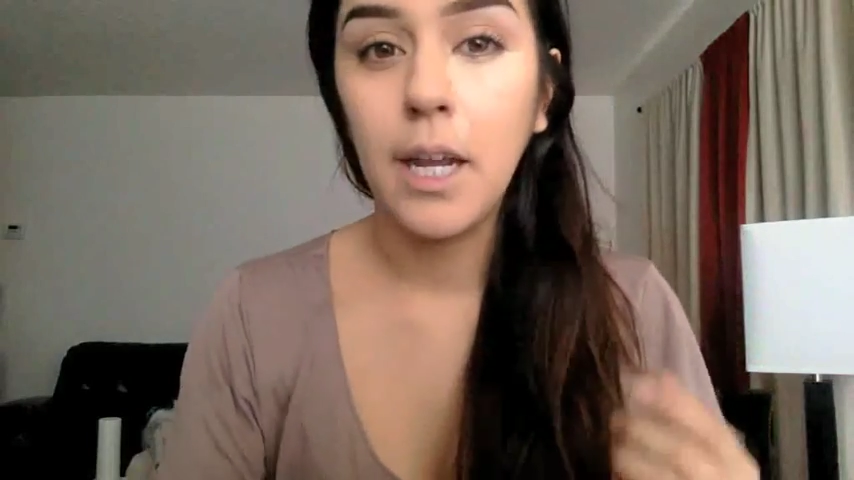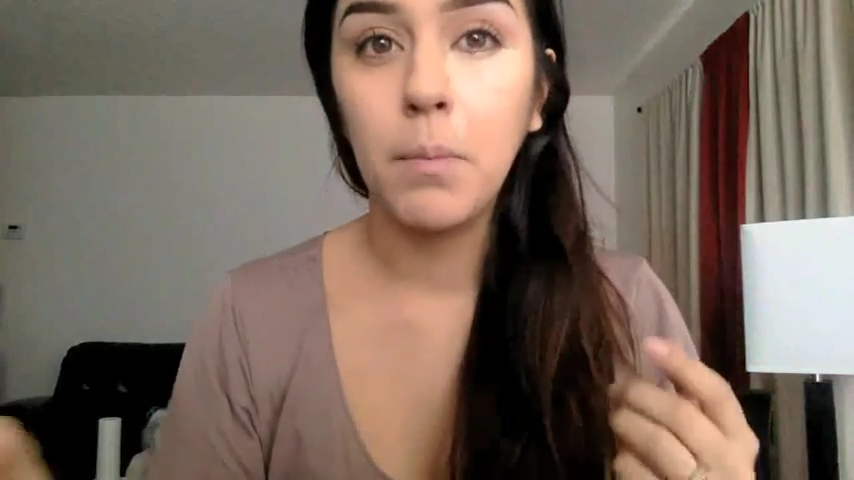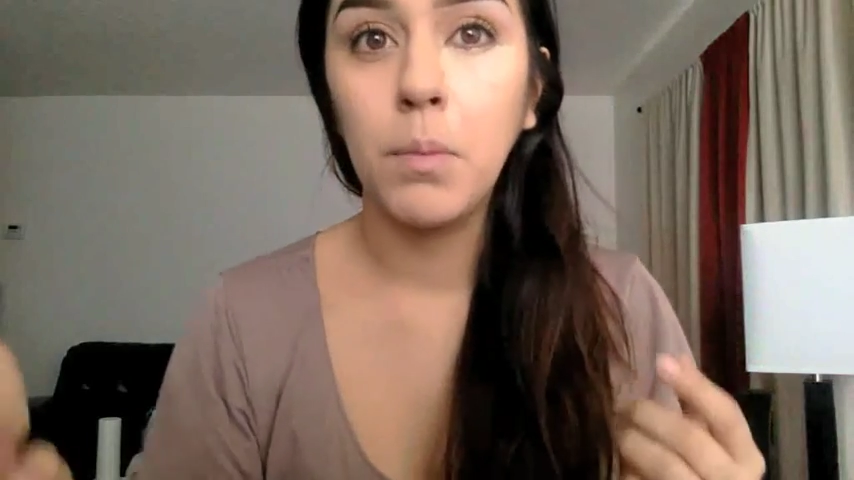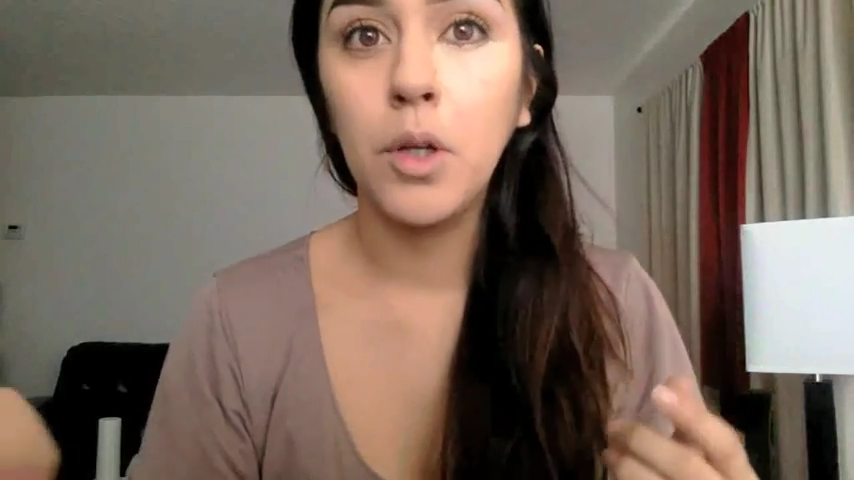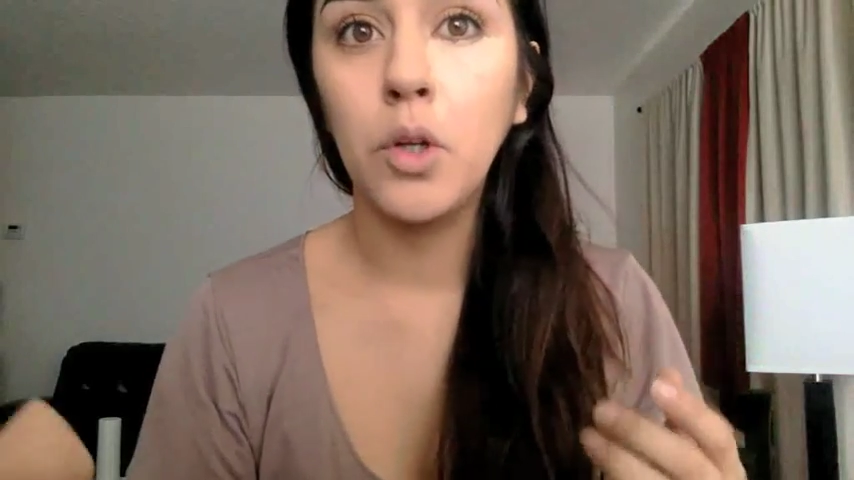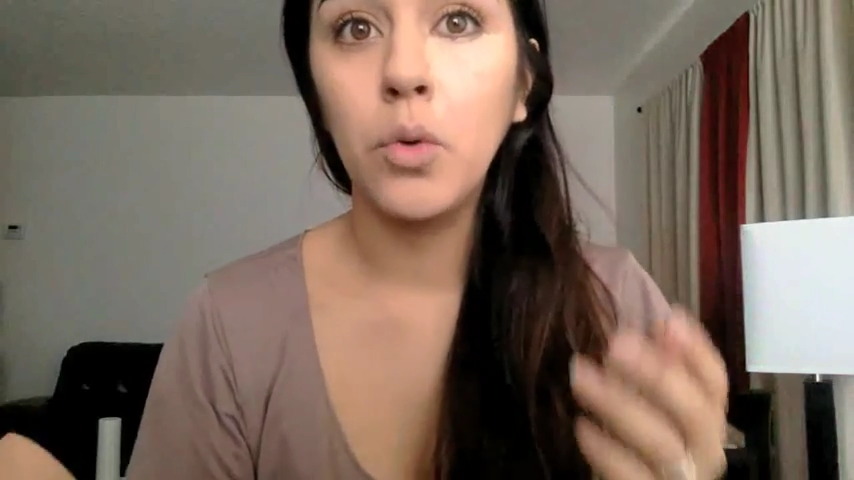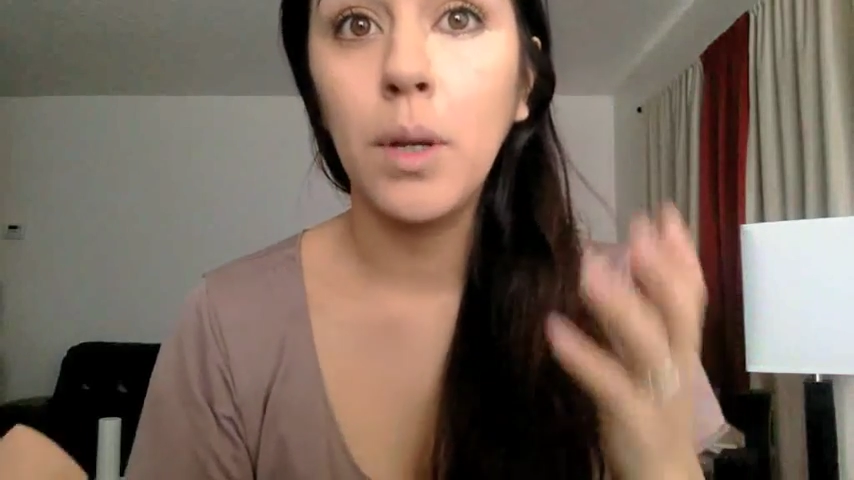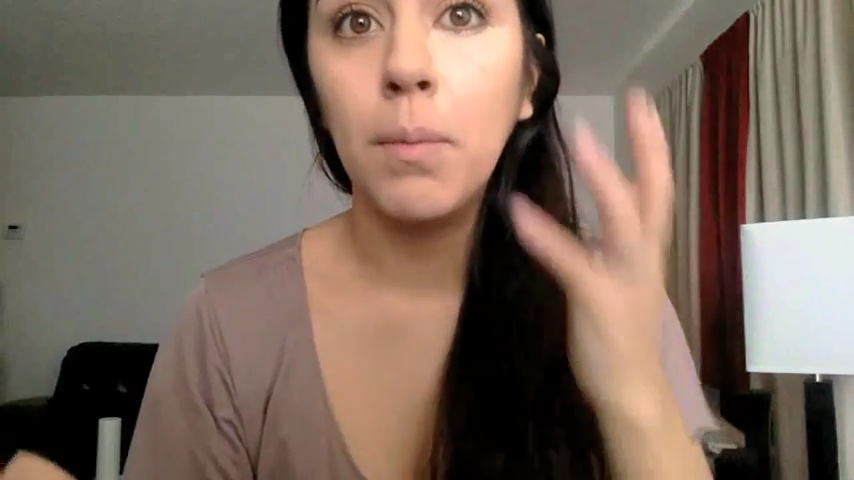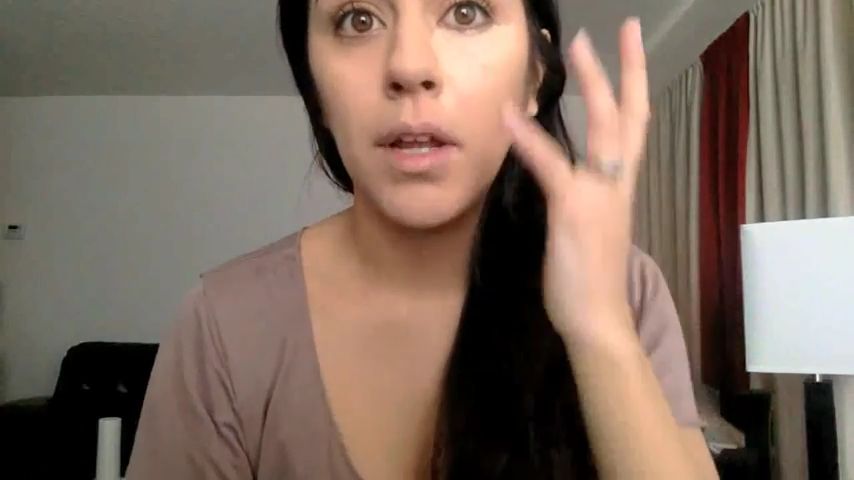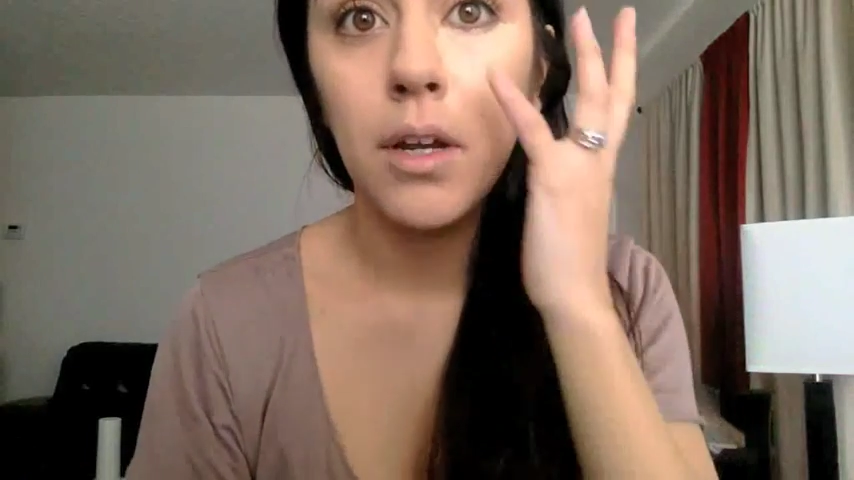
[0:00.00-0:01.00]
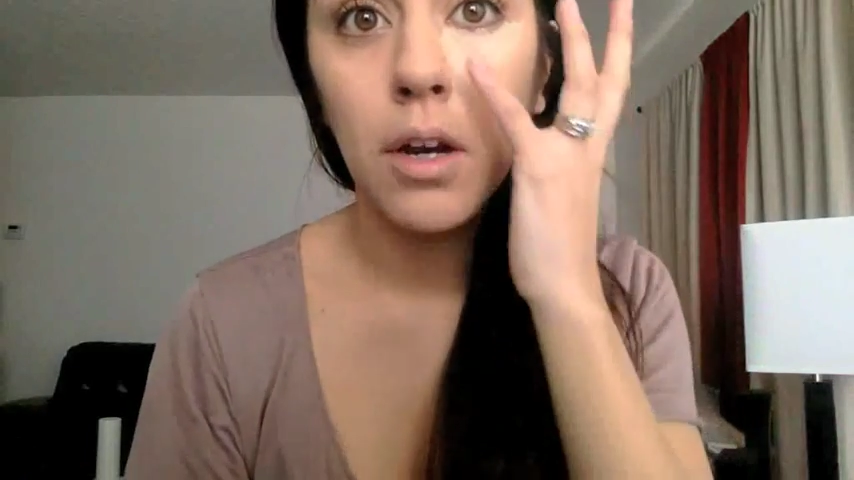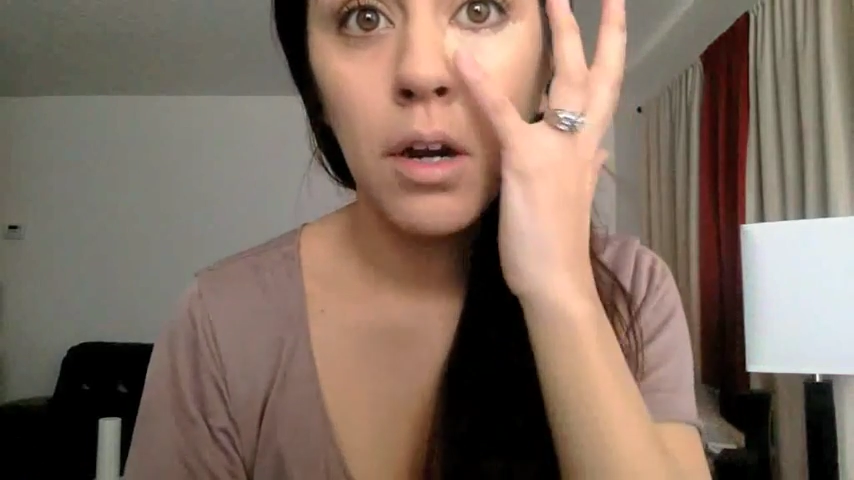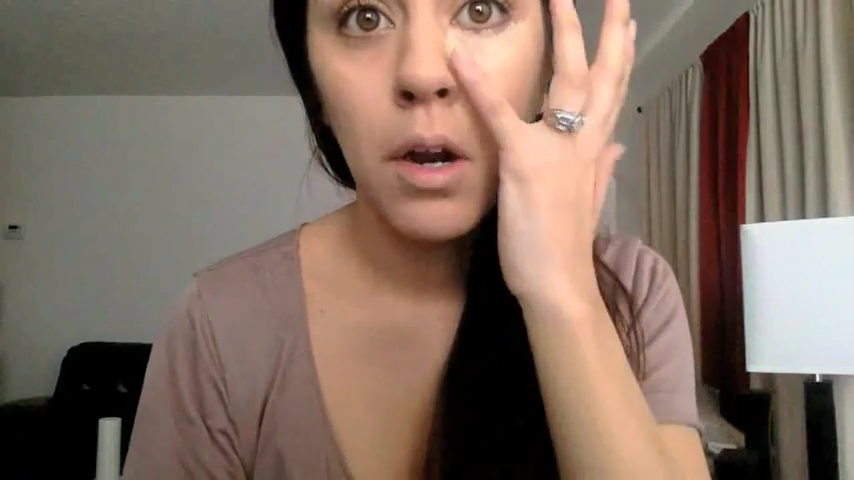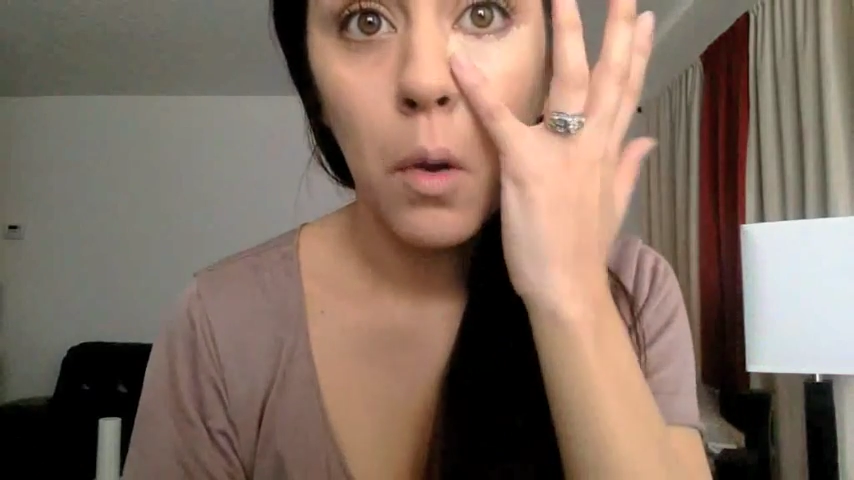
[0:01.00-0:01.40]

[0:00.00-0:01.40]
a beauty blender.